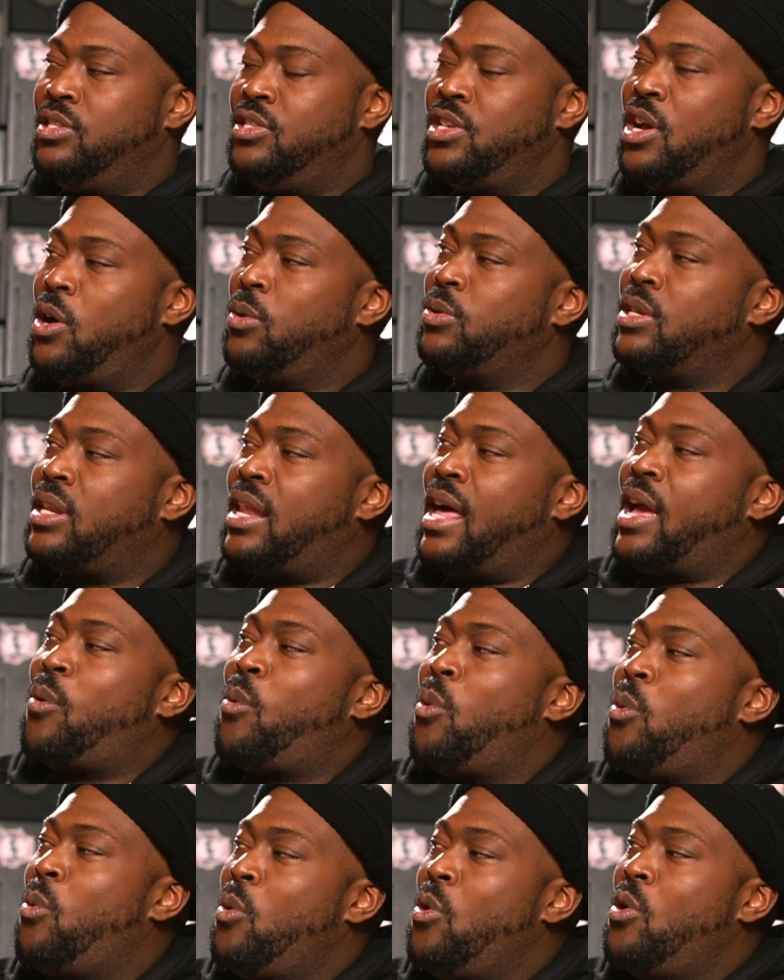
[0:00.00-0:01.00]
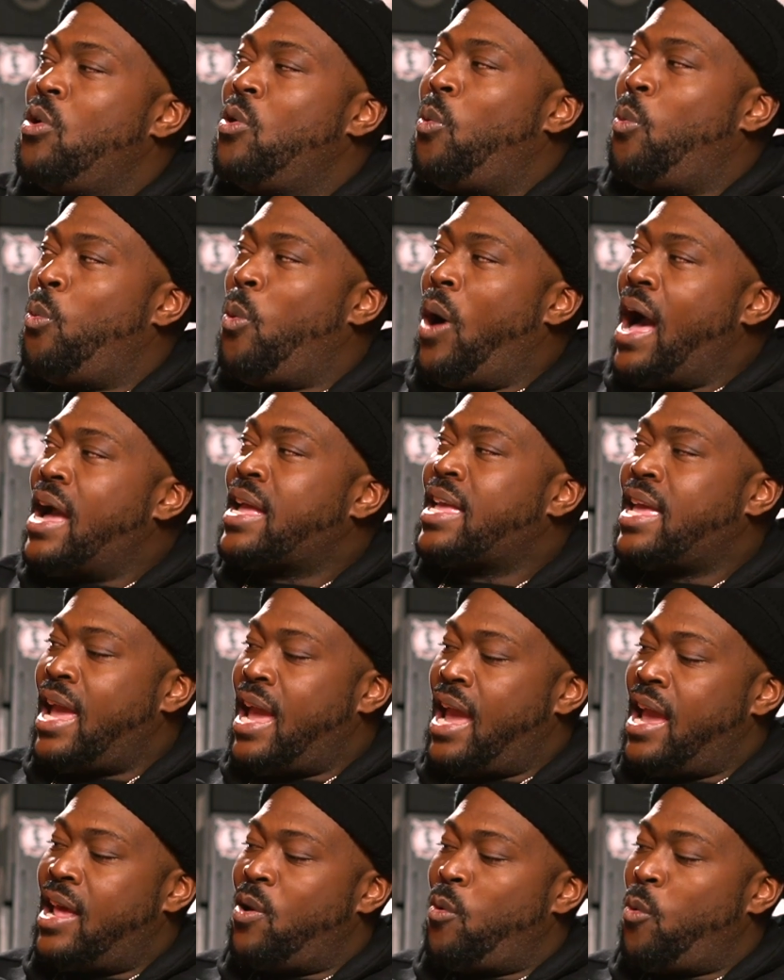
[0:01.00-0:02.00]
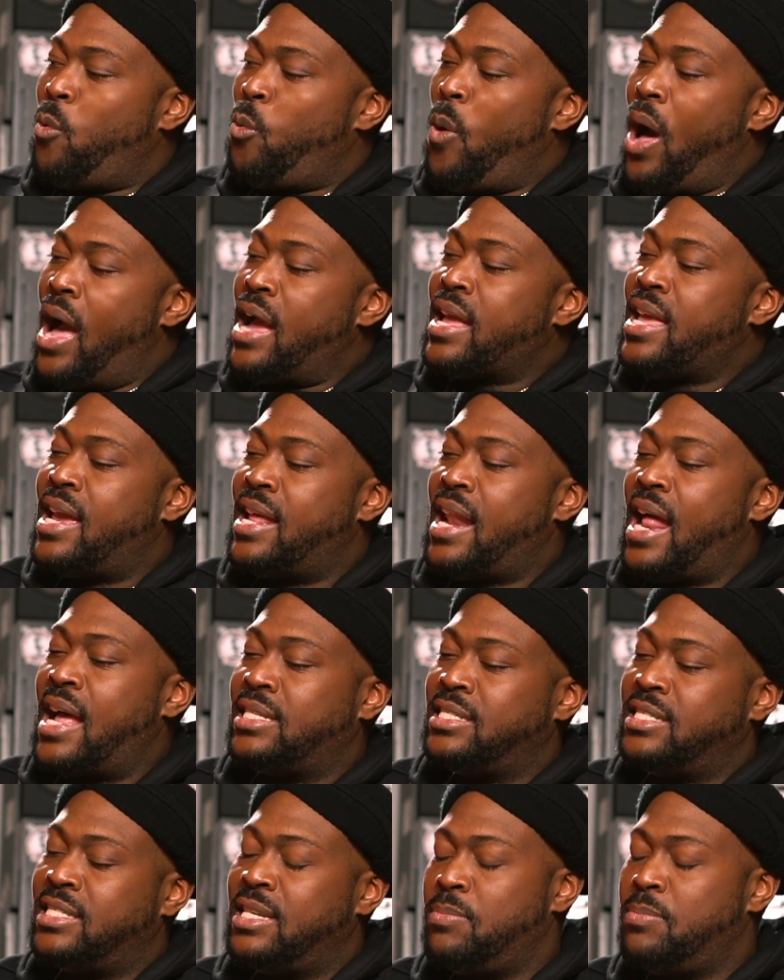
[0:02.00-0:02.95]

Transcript: yo, like, why can't I